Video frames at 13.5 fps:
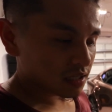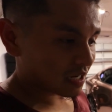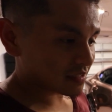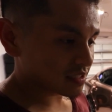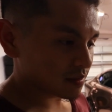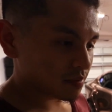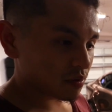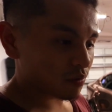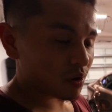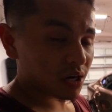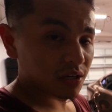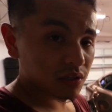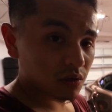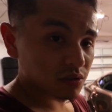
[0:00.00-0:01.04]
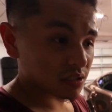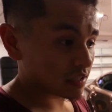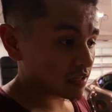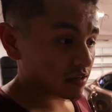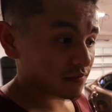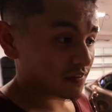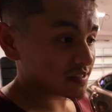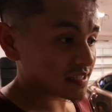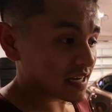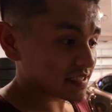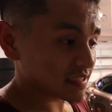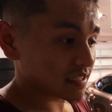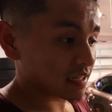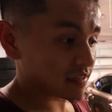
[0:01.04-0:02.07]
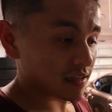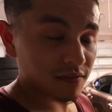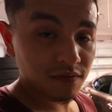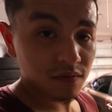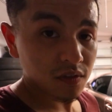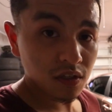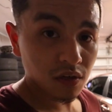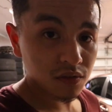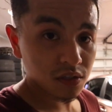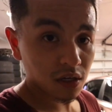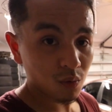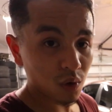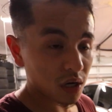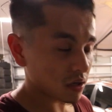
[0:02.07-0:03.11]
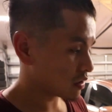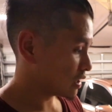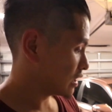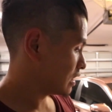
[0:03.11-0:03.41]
I've seen people rocking those and they look fantastic and they've, you know, done well.